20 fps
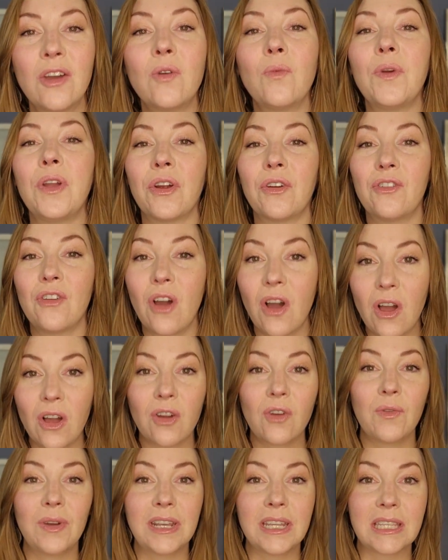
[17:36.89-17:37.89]
We are not
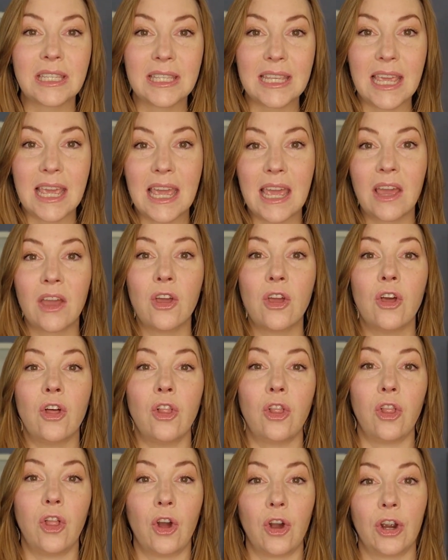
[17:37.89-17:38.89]
going to see
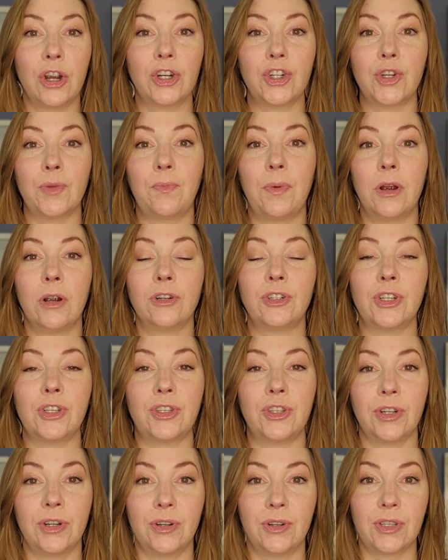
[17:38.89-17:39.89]
large
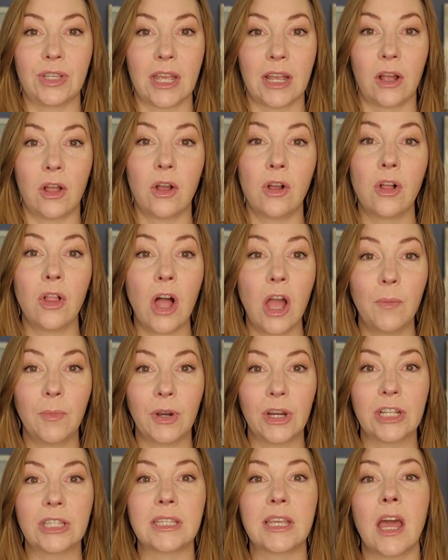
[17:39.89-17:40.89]
purchasers and
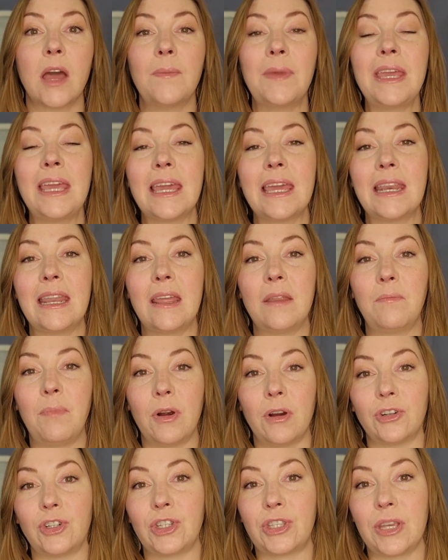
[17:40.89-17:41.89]
conglomerates coming in and
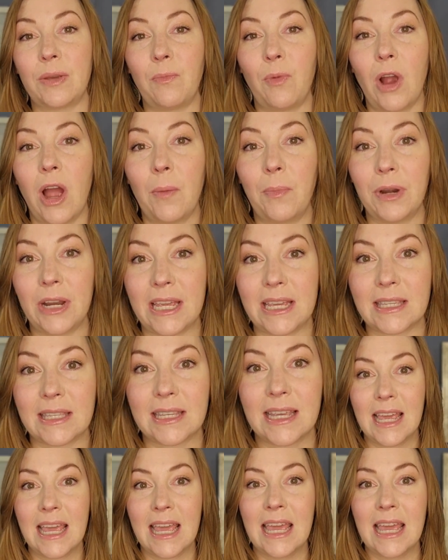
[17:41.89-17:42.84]
purchasing properties.